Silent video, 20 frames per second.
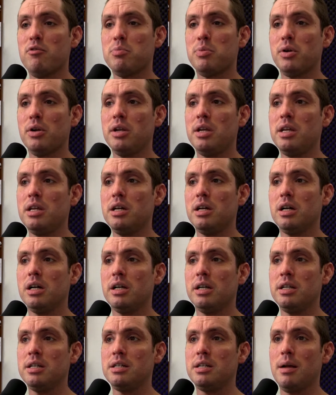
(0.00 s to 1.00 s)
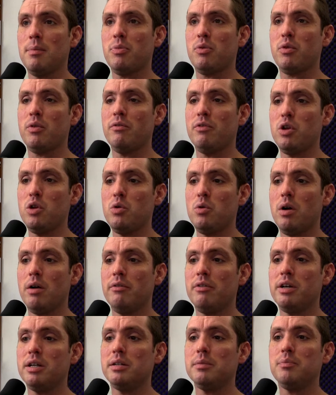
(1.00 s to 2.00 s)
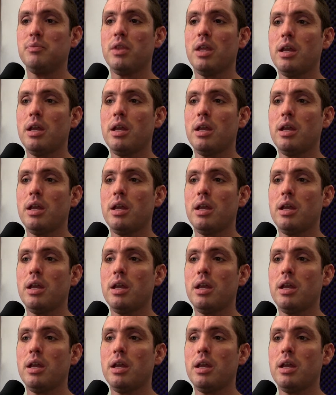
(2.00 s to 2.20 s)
a pretty in-depth review of it.